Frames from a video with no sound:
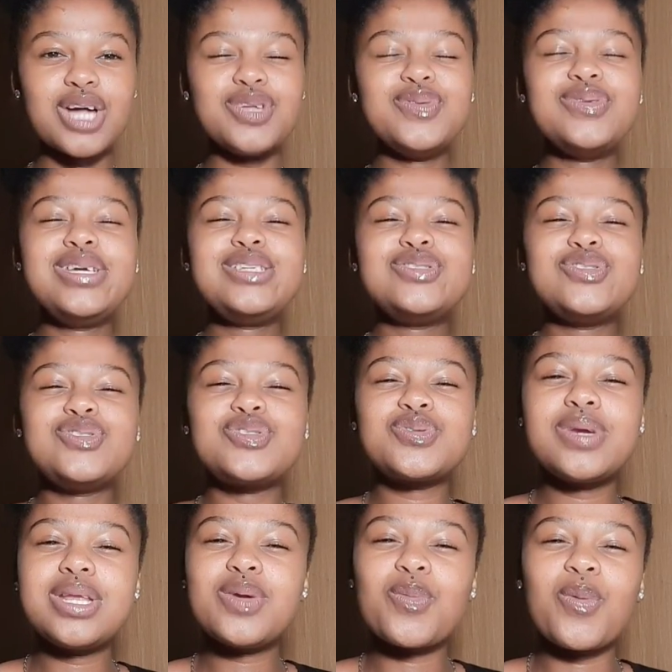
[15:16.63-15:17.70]
You need to
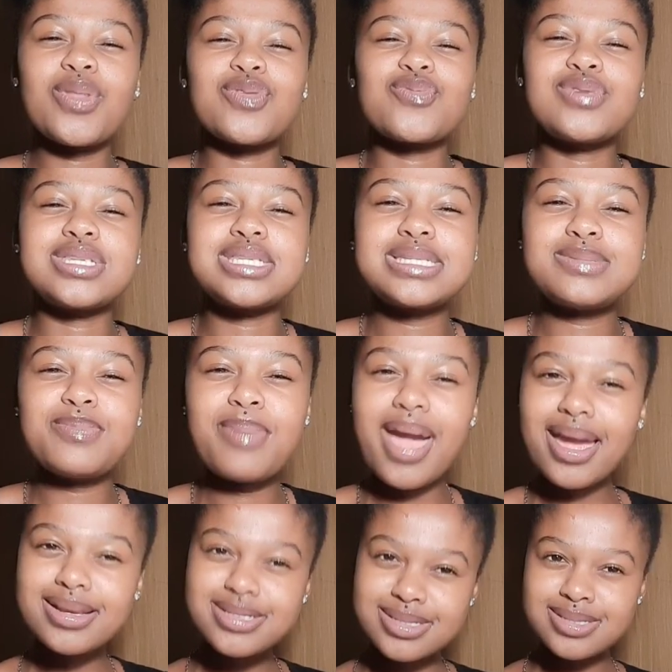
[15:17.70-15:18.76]
treat it with
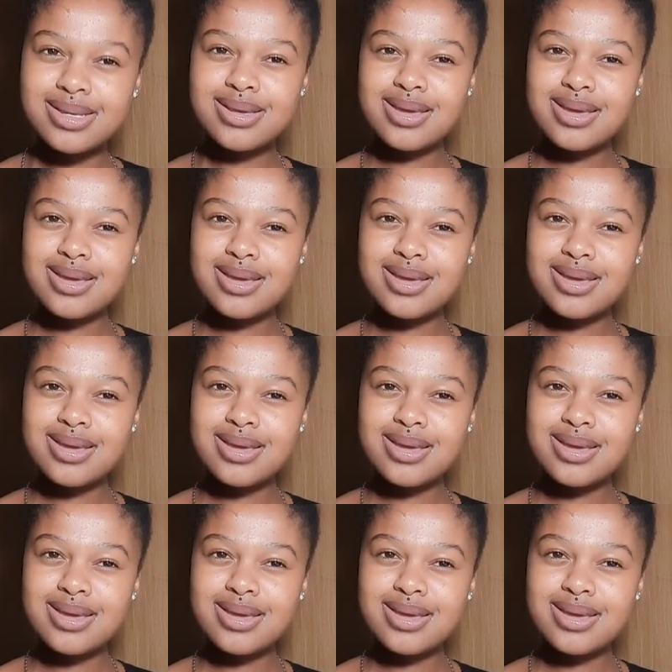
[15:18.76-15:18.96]
respect,